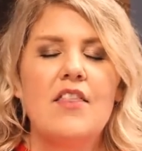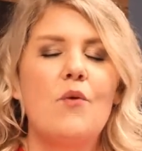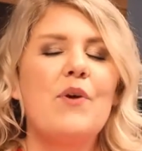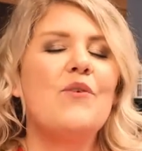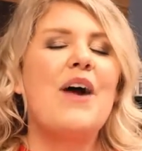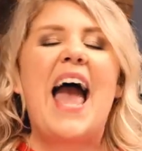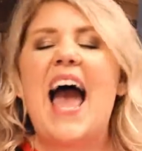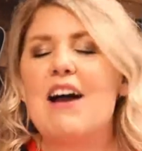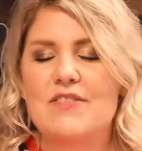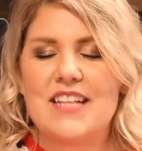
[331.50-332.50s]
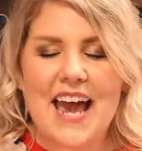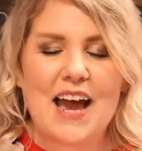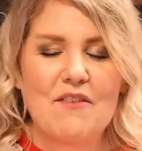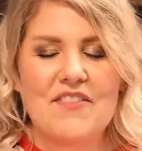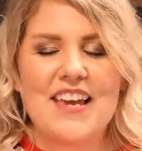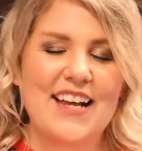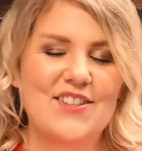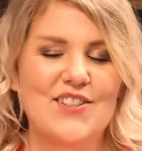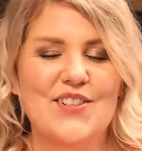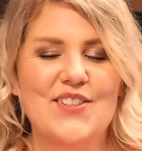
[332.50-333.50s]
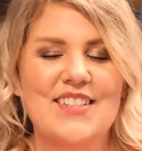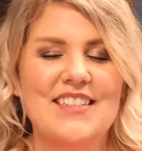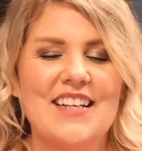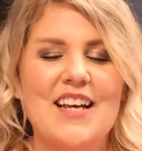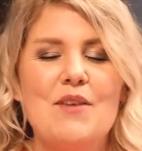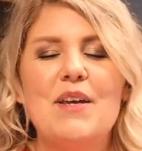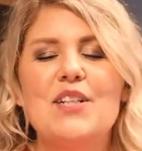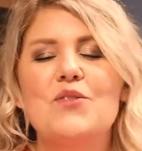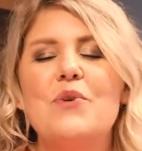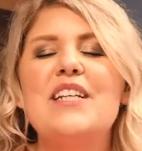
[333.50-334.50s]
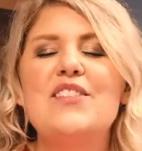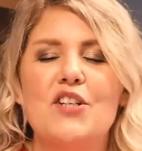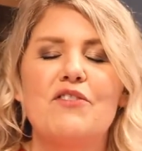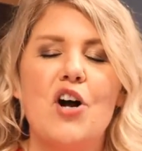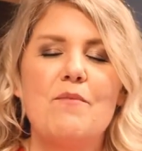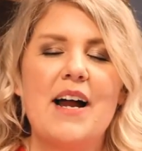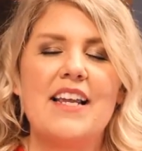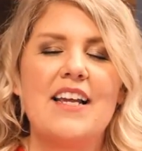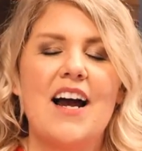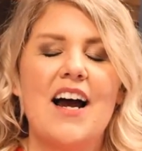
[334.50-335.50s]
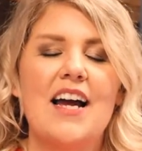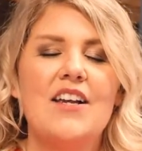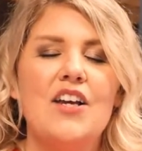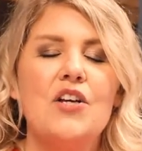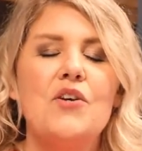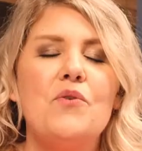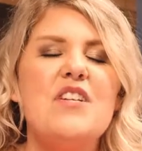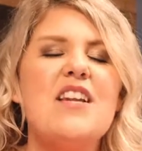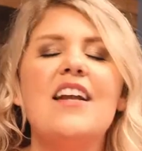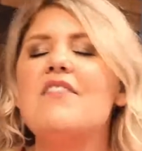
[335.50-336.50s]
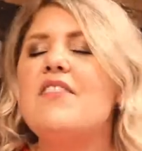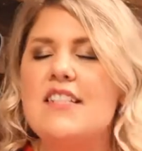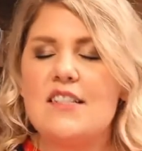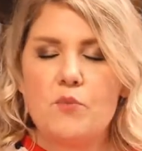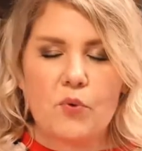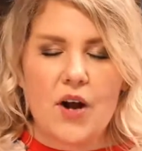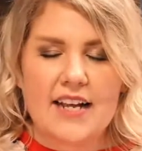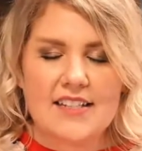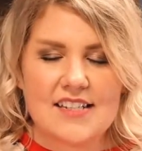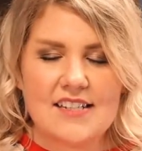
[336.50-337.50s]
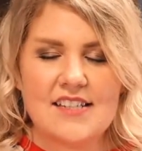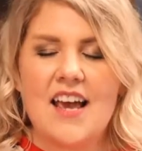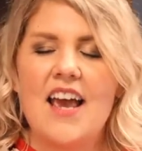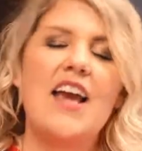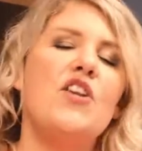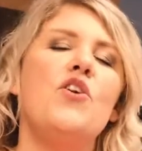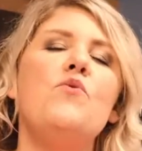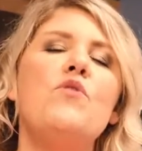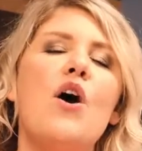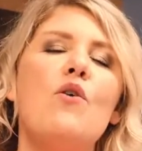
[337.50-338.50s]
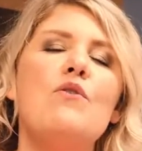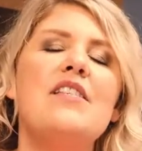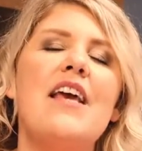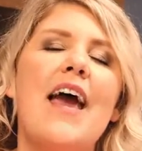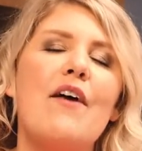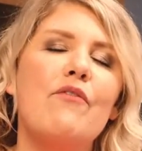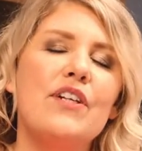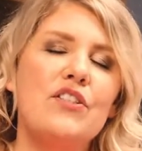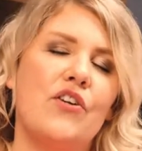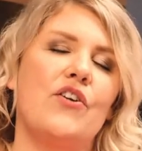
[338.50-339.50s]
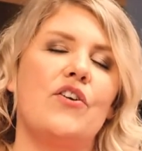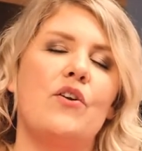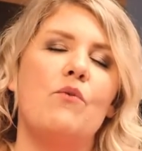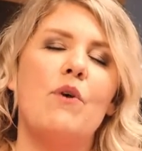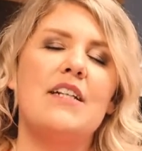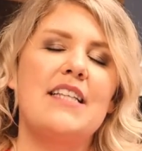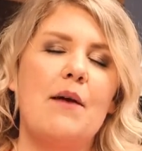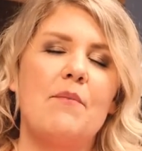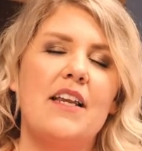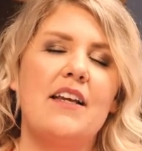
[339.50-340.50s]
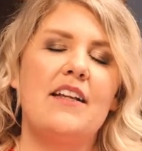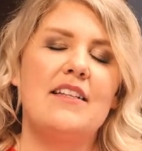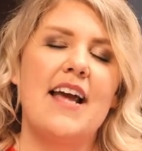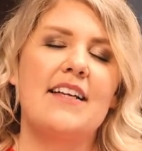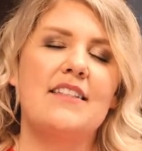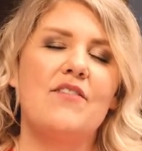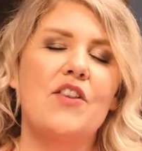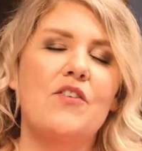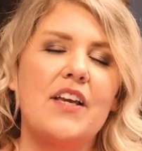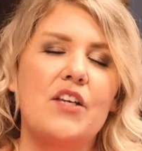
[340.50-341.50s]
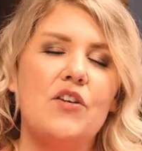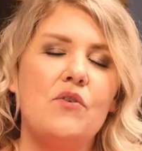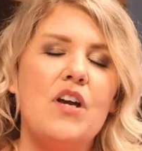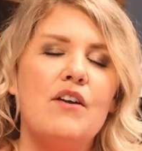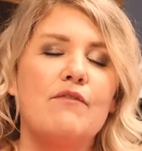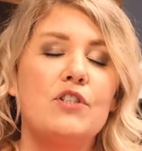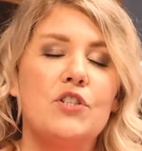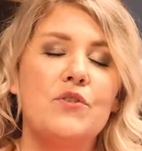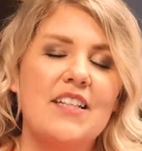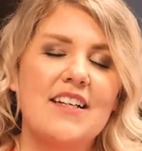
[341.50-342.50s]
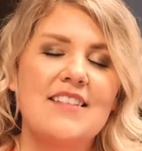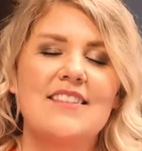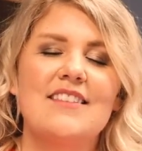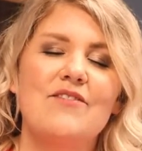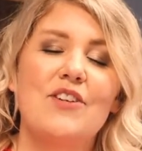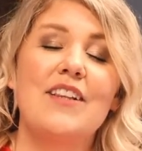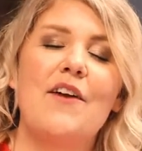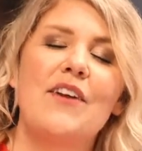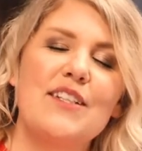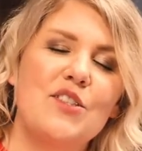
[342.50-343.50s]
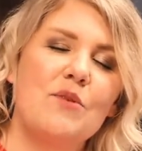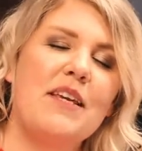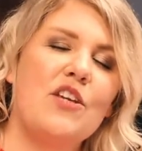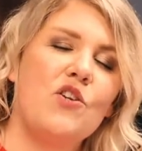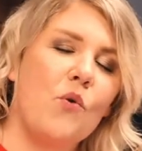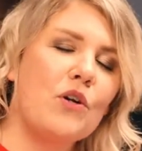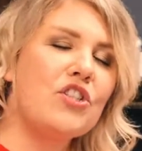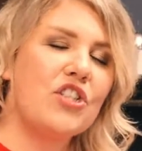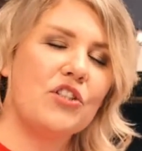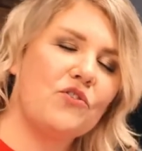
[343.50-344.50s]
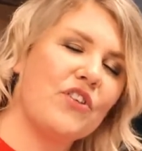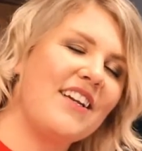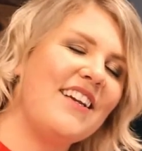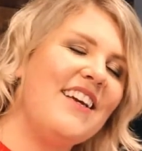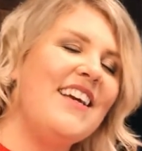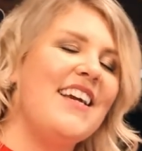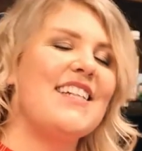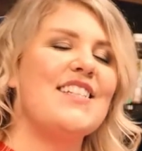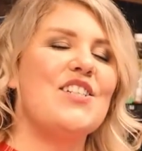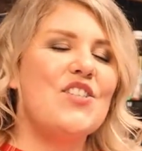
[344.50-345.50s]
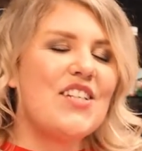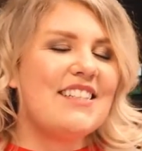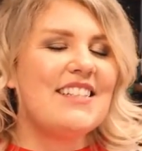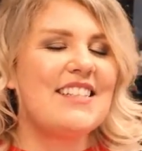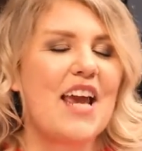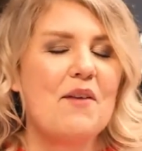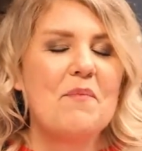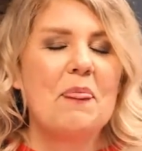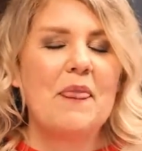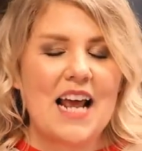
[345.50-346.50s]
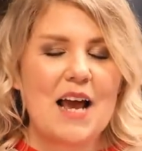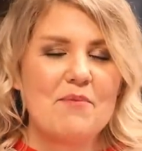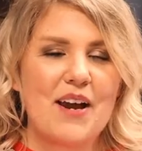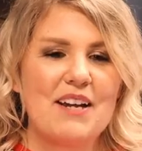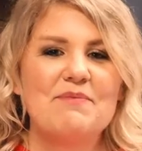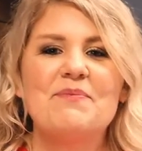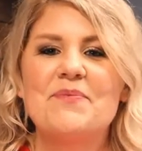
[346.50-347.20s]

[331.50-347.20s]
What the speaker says: that we don't have to have the answers, because we serve an almighty God who none of this surprises and who knows every turn what's happening next. Father, thank you for choosing us, for allowing us to be your children. It's in Jesus' name that I pray.